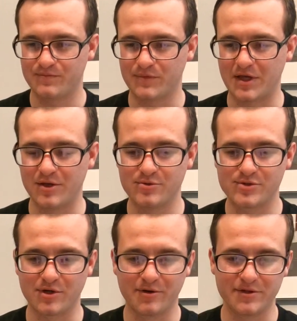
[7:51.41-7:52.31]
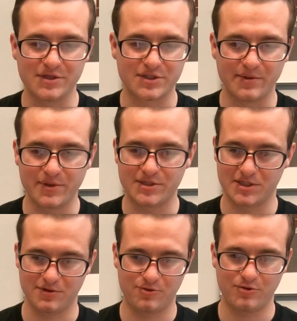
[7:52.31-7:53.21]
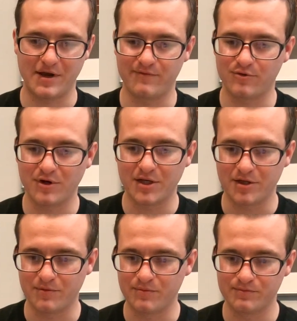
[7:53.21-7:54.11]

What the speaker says: I use all these snippets, and I've created